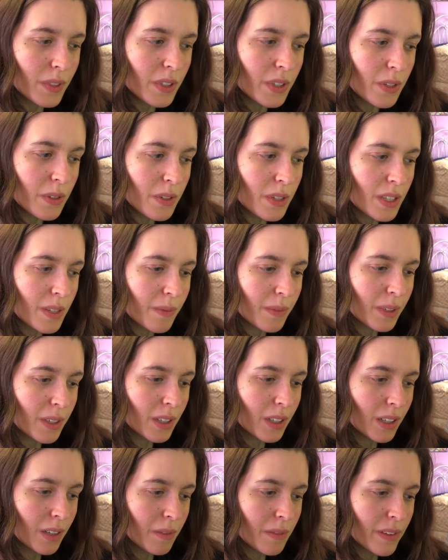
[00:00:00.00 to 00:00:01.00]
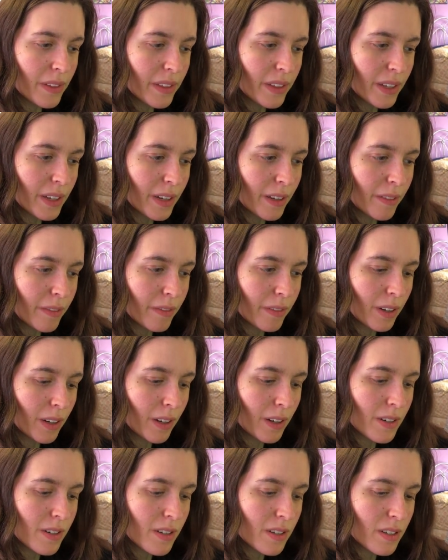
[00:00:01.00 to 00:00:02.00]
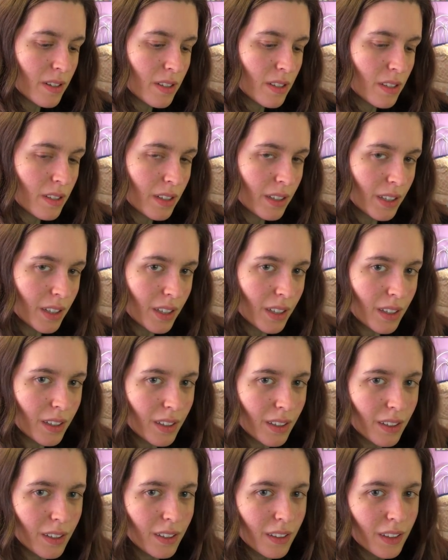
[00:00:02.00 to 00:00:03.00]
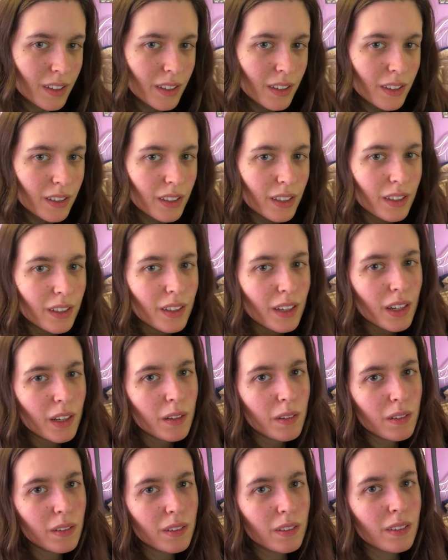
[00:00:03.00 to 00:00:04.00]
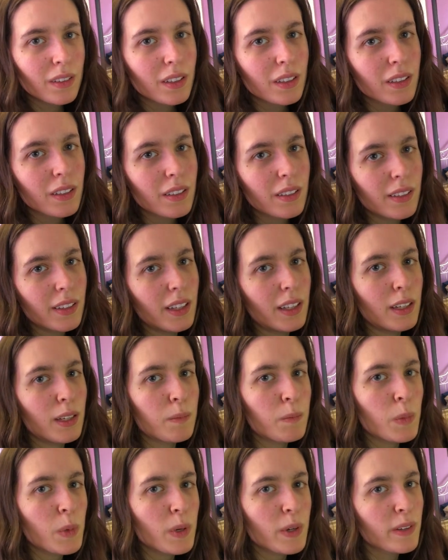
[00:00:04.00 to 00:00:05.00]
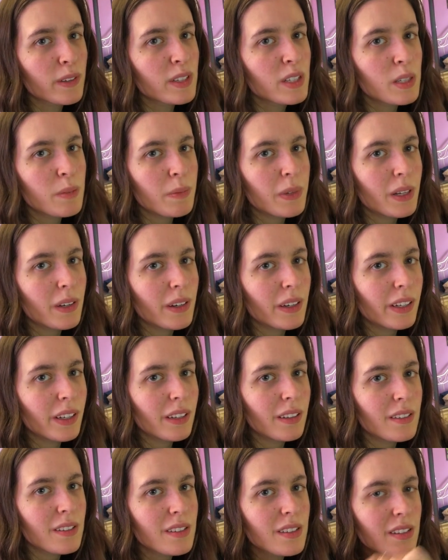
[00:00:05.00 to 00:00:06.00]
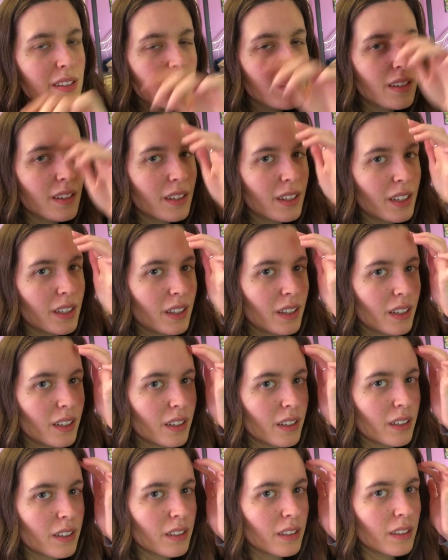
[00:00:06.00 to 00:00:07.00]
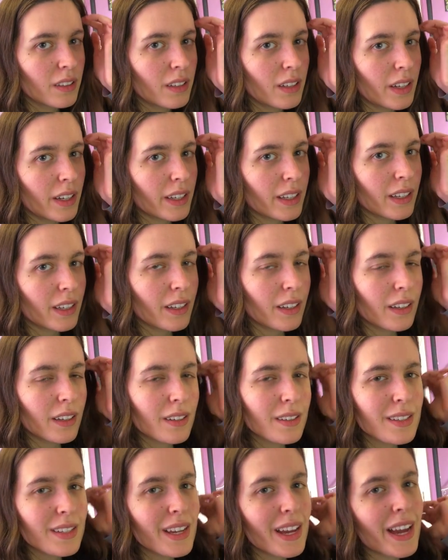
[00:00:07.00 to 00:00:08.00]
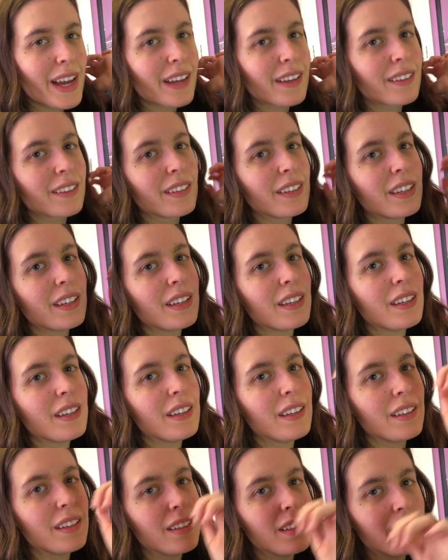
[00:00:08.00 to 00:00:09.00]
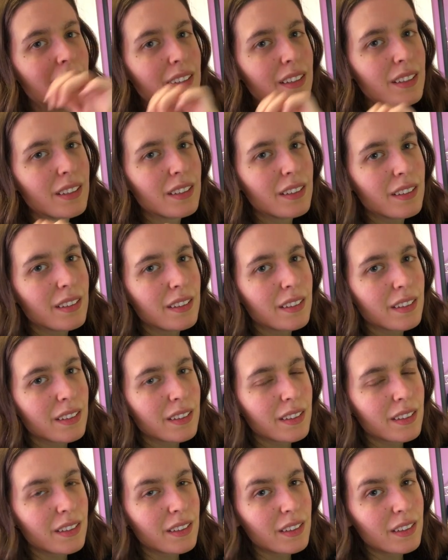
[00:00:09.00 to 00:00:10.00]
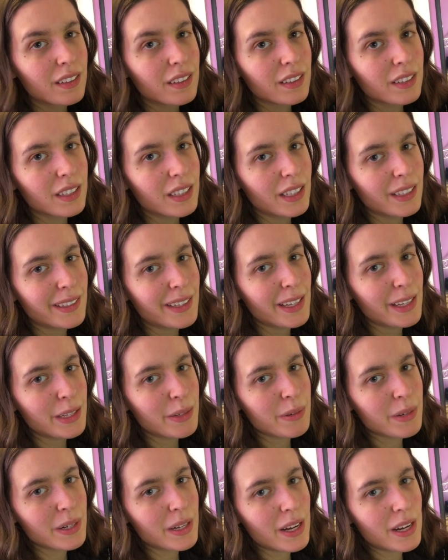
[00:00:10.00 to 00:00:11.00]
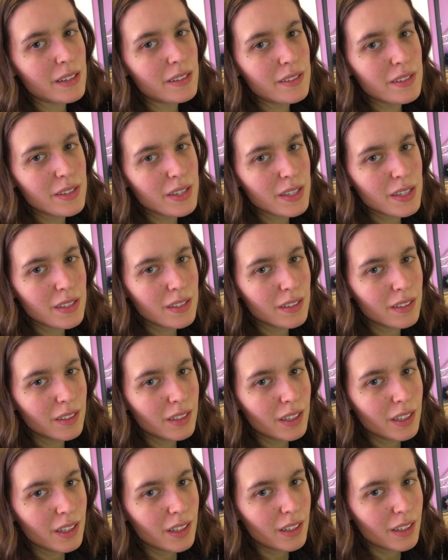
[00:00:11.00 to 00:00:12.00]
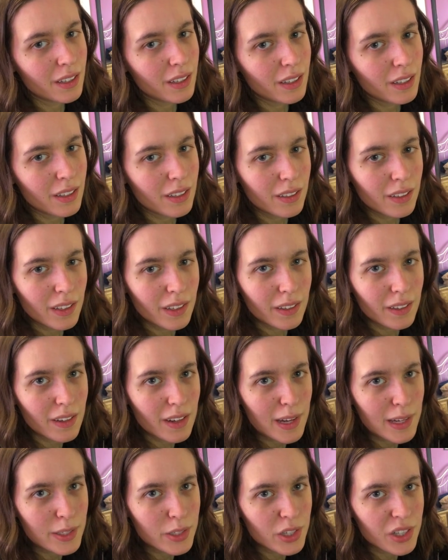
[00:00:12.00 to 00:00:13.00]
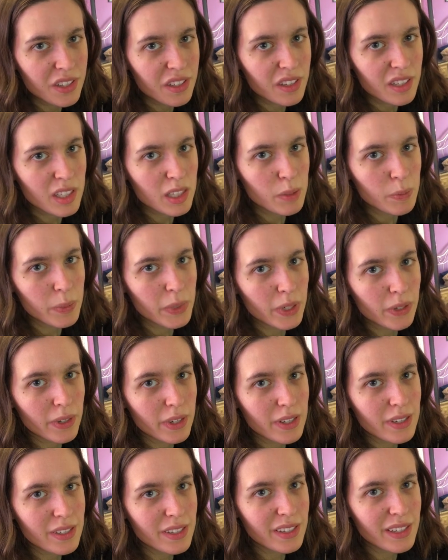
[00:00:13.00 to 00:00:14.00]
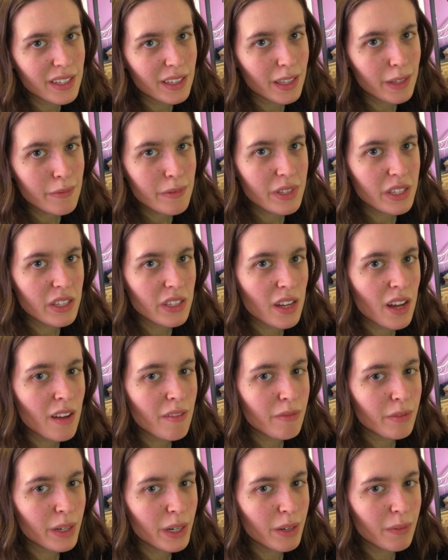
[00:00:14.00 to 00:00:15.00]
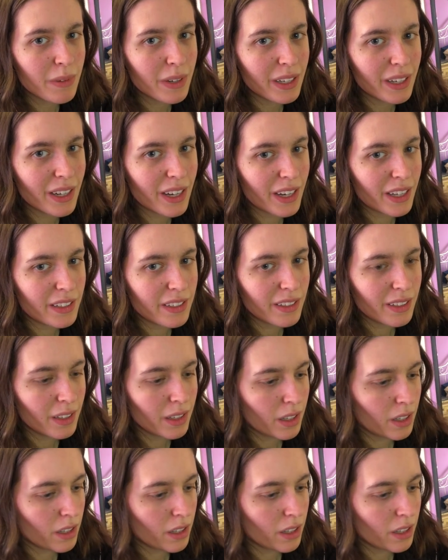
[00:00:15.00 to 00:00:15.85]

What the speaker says: do some good with it at first. You know, gaining more experience that I can't exactly get anywhere else. And not just experience dealing with software and whatnot.